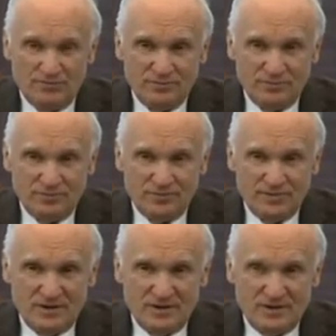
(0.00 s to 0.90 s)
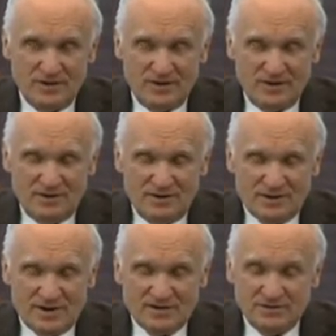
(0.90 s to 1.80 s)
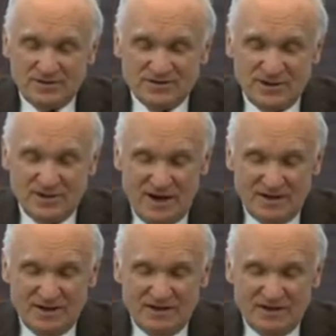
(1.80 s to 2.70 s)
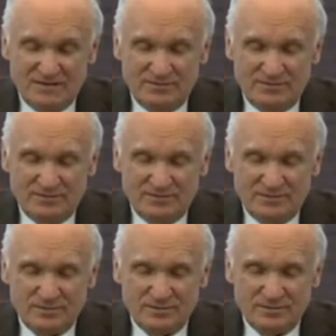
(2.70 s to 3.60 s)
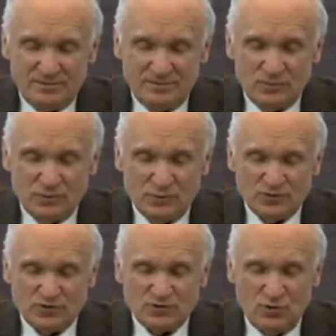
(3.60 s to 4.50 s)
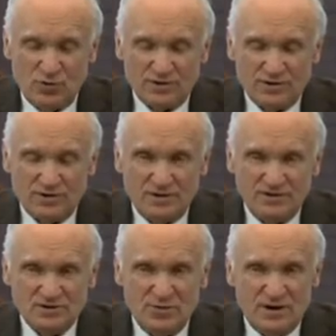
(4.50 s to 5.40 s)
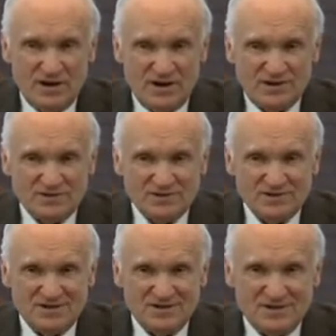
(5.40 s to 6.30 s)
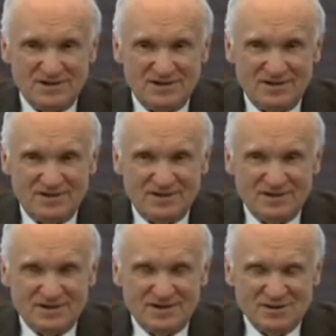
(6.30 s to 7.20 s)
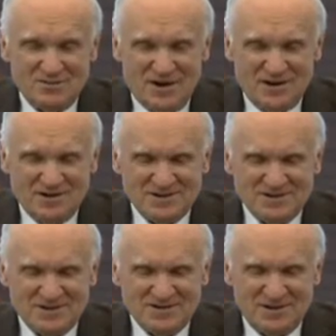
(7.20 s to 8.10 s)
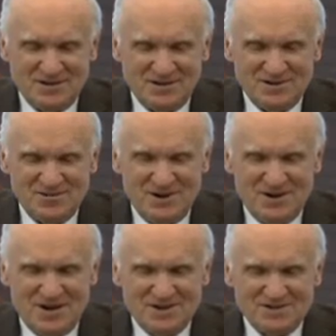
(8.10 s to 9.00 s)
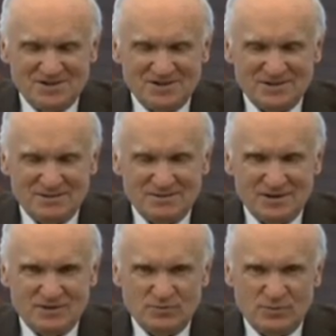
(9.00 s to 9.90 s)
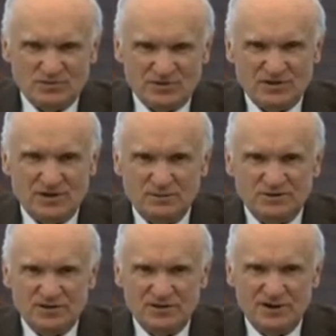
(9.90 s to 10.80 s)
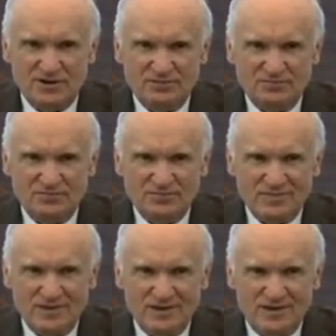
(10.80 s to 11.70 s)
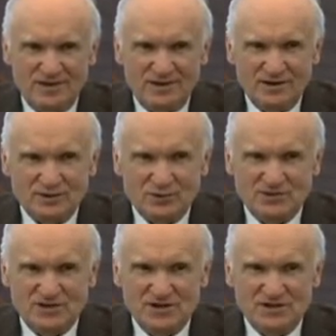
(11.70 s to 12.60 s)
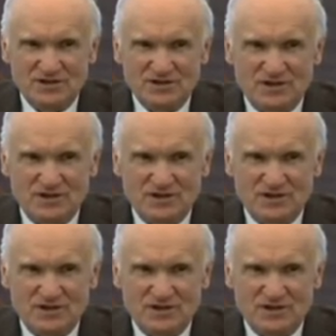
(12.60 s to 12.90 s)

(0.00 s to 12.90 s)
So, Isaac Syrian says those who do something good for the sake of reward change very soon. He put it